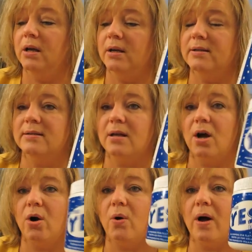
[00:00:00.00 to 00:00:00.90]

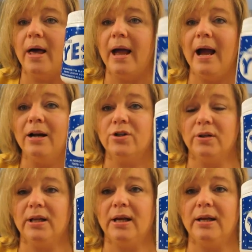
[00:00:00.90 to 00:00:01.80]
So
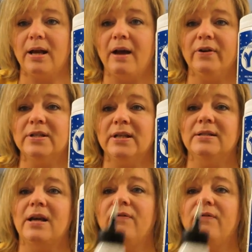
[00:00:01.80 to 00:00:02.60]
actually, ever since I